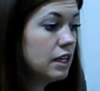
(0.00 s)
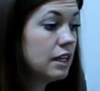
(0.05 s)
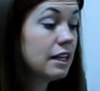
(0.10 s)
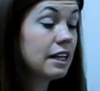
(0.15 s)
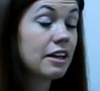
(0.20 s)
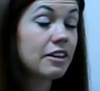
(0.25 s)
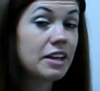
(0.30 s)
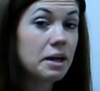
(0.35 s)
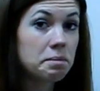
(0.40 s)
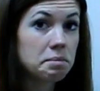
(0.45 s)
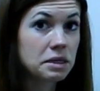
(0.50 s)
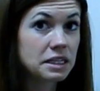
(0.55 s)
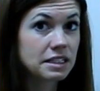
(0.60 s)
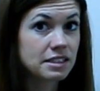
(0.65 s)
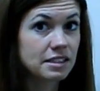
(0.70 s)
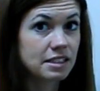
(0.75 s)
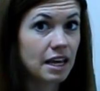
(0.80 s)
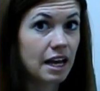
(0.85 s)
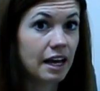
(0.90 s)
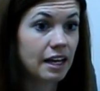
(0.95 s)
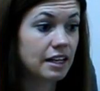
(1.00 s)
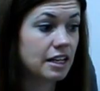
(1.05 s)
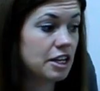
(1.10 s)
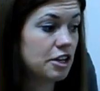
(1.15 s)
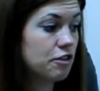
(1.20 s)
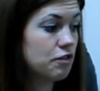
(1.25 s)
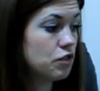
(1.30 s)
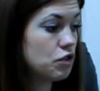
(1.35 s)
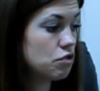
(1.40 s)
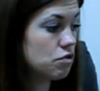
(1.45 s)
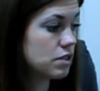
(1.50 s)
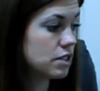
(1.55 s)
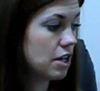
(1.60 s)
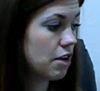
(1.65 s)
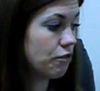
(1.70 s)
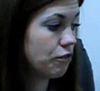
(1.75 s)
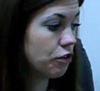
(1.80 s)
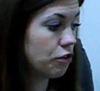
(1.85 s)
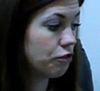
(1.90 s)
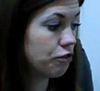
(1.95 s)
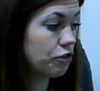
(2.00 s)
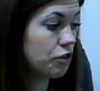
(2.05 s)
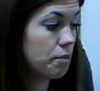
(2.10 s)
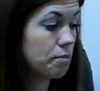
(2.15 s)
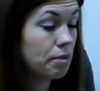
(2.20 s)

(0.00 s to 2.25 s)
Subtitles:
Now, that being said, if you suffer from